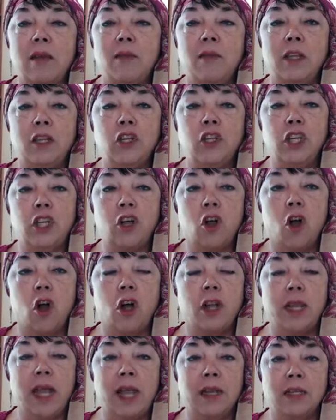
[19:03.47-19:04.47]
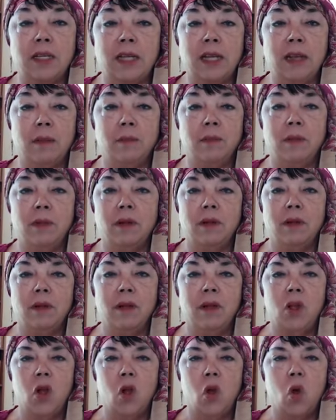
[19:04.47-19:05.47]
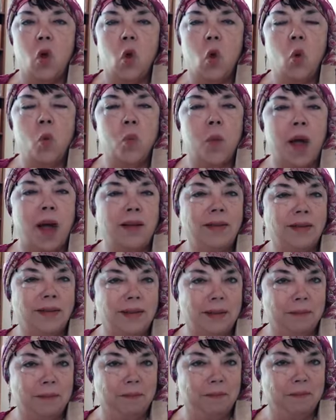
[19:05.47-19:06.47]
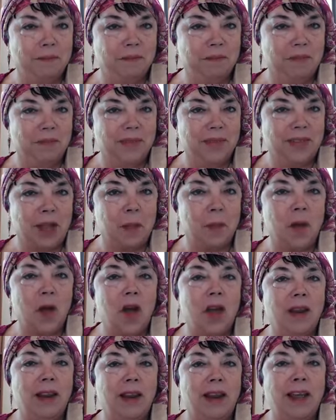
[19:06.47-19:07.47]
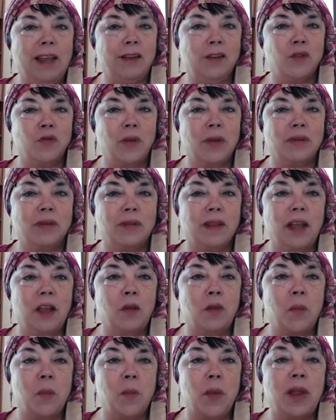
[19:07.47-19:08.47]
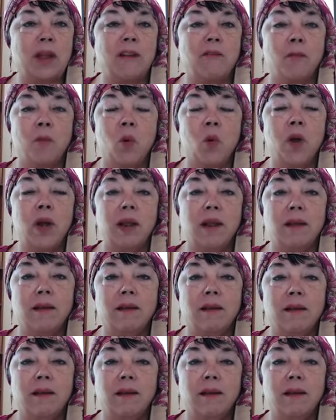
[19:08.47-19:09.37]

Then she called out to him, O Moslem, come on and let us wrestle ere the break of morning.